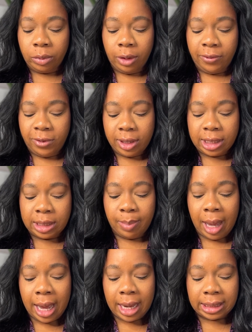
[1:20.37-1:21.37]
for this
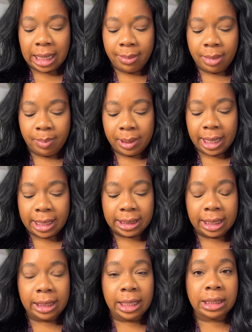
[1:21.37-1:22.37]
box. I'm going to place
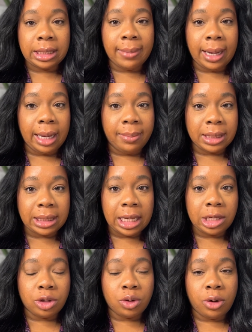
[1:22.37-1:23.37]
a link to my
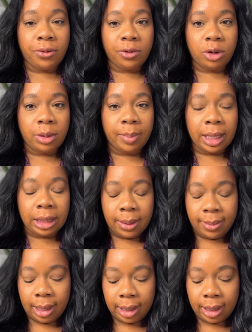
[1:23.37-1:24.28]
Amazon store for you to pick them